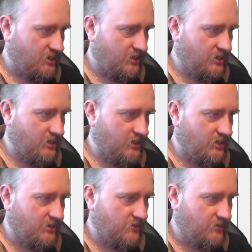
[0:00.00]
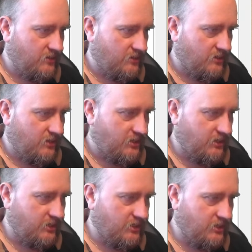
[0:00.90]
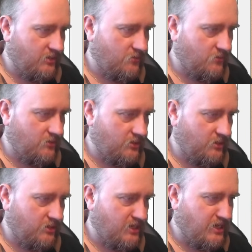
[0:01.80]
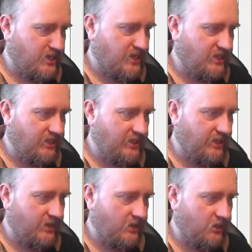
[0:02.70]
And I can now neatly